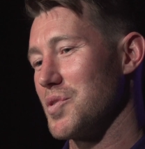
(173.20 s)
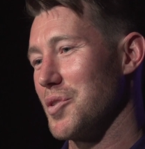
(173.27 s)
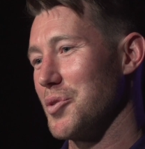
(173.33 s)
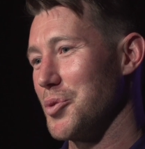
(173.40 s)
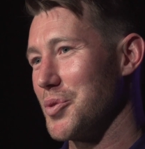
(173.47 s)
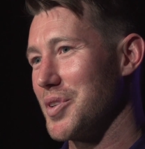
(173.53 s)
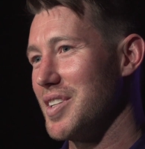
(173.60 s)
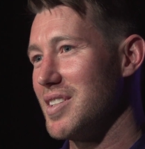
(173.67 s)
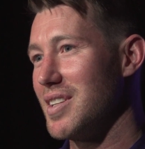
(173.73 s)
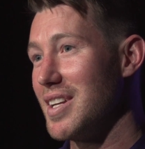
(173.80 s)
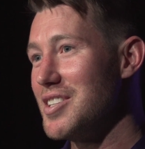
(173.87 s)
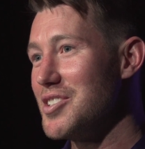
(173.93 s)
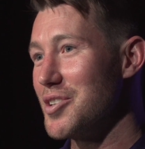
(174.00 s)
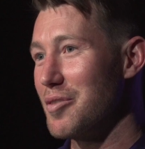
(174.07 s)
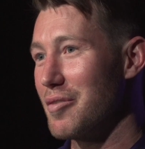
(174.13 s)
there was a little
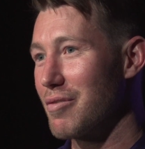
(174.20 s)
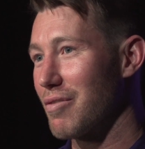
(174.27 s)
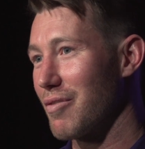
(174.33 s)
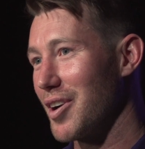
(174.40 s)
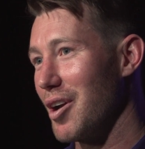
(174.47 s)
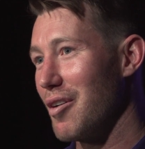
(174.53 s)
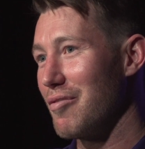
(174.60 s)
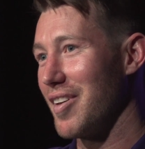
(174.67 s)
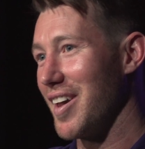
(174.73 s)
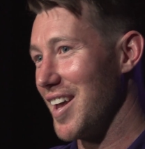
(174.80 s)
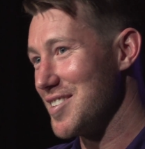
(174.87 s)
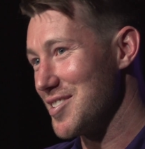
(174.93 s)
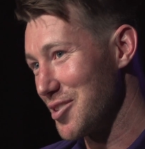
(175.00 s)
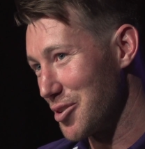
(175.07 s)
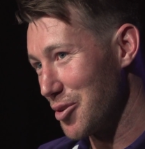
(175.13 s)
contingent of Freo
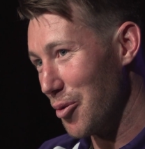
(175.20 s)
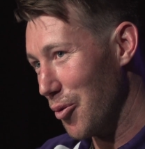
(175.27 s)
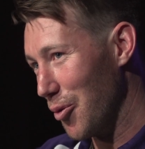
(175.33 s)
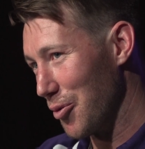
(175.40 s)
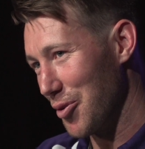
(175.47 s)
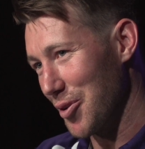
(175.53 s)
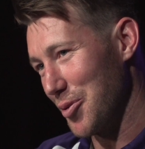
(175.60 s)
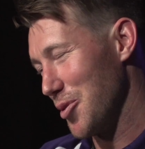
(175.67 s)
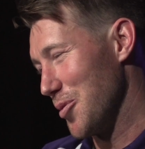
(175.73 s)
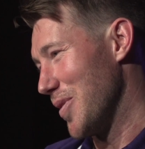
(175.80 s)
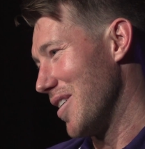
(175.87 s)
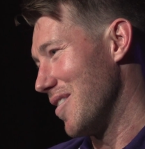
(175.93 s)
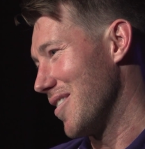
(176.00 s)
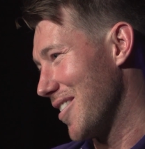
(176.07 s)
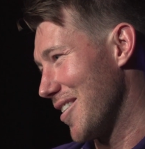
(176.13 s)
fans in a corner, and there would have been,